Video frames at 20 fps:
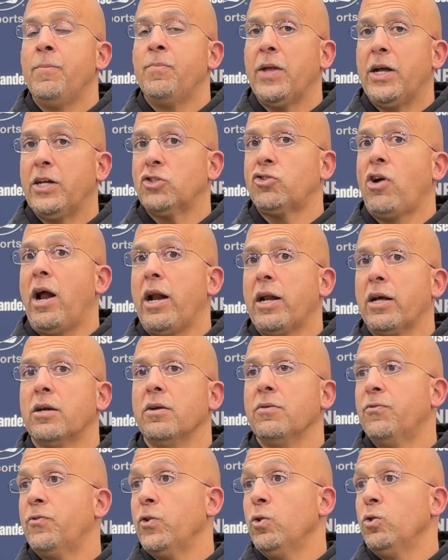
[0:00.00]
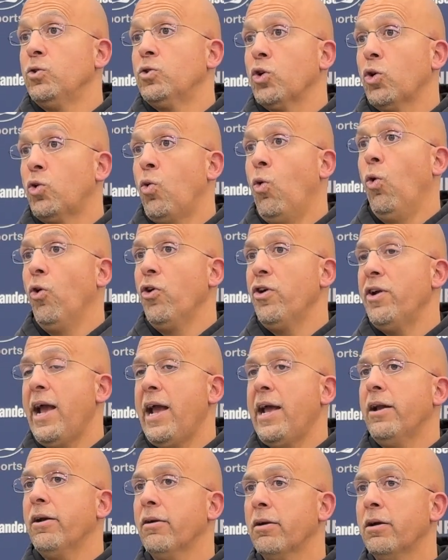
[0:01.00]
and try to confuse the
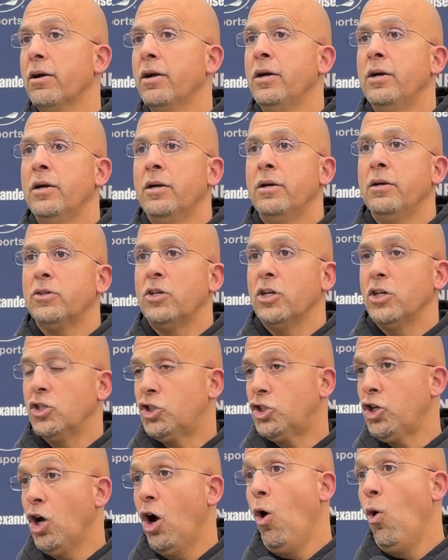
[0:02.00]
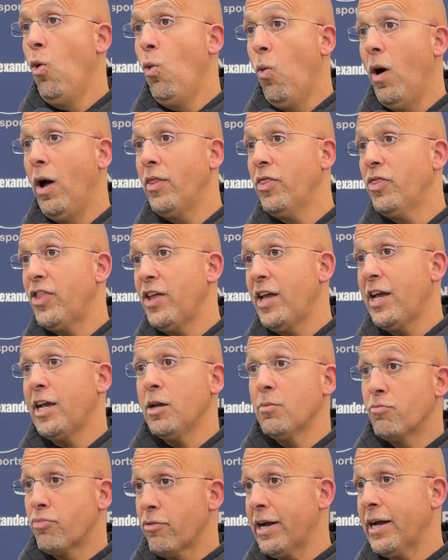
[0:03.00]
coordinator to show one thing
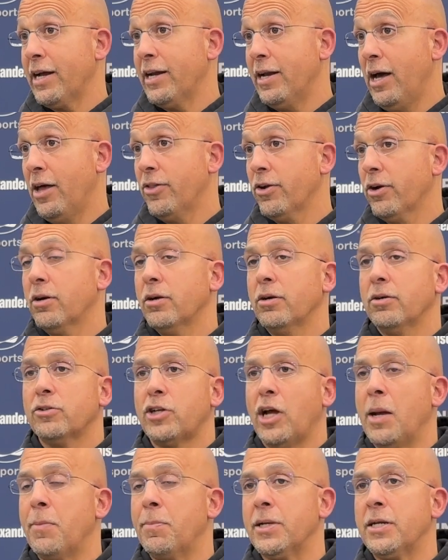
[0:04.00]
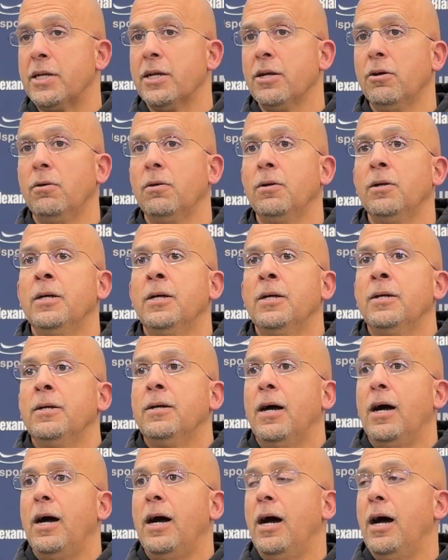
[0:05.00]
and bring another type of deal.
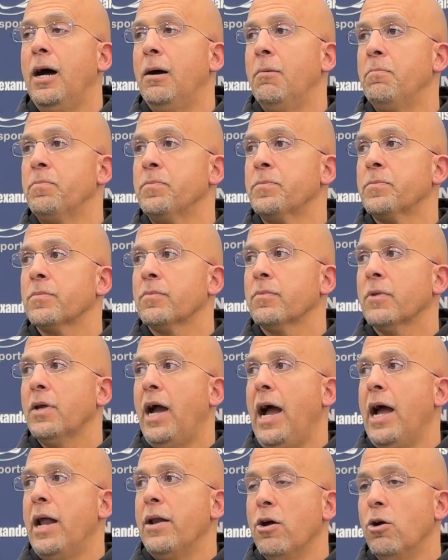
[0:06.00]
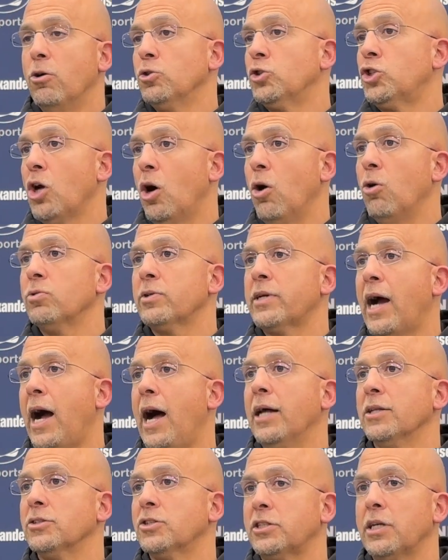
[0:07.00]
And those zone
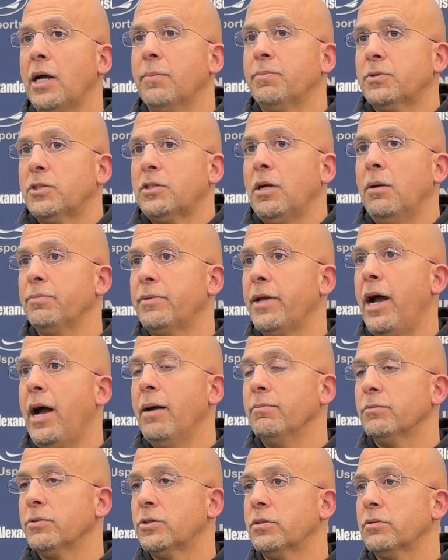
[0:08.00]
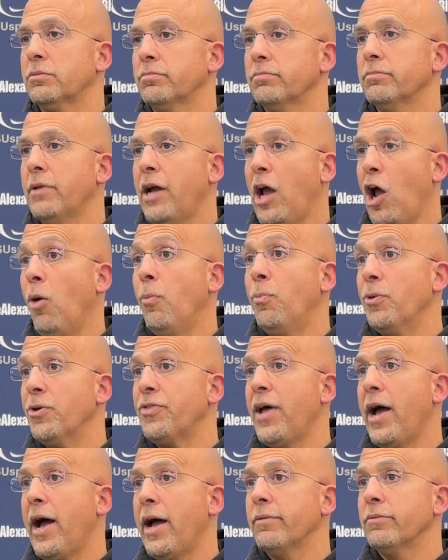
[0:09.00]
concepts sometimes help with
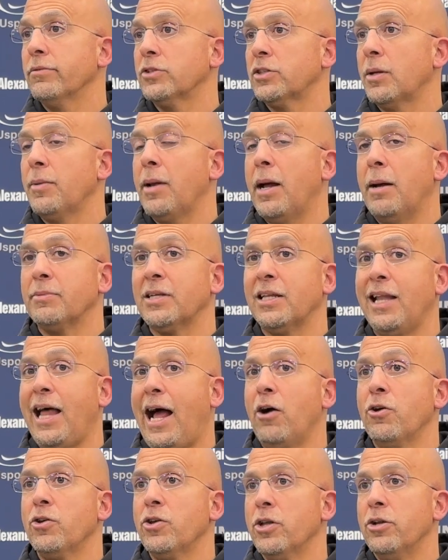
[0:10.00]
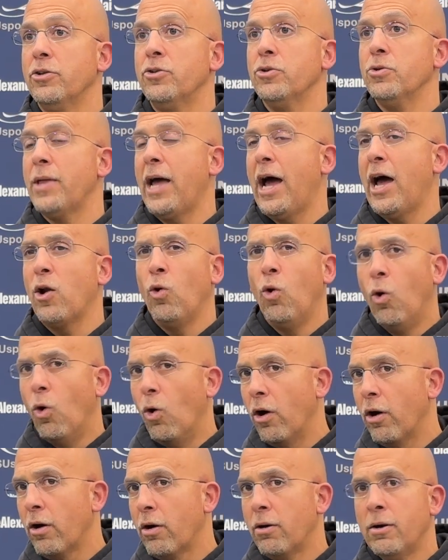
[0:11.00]
that and sometimes allow you to do that.
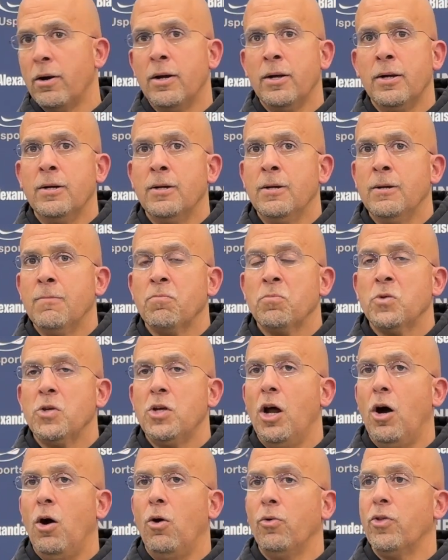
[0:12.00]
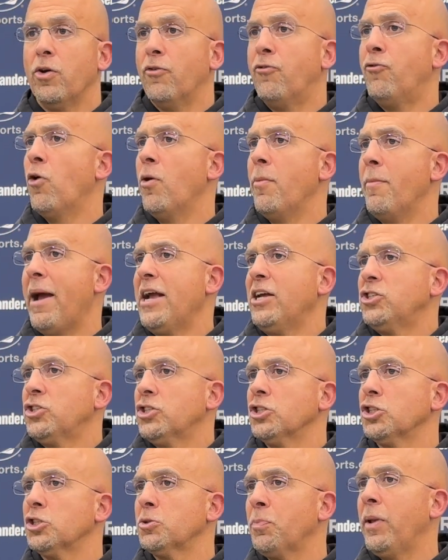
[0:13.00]
Or, you know, the
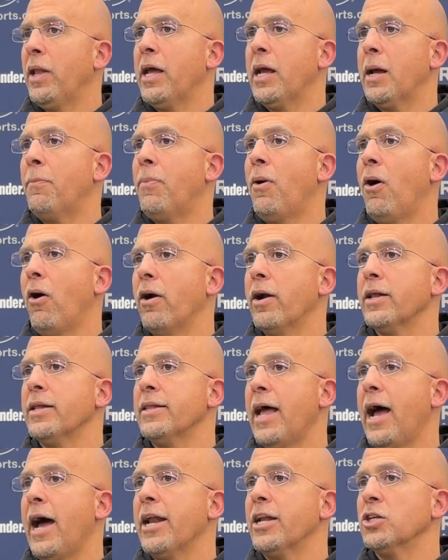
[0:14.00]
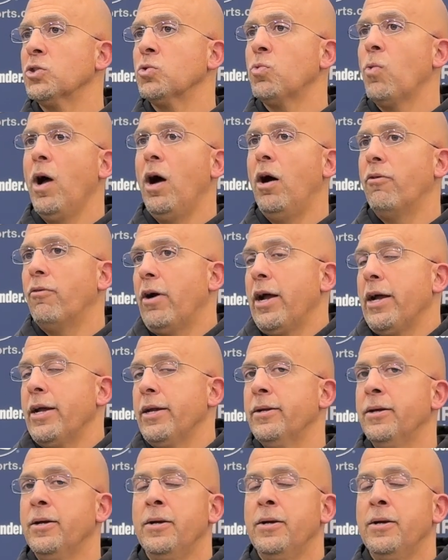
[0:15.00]
formations play a part in that as well, right?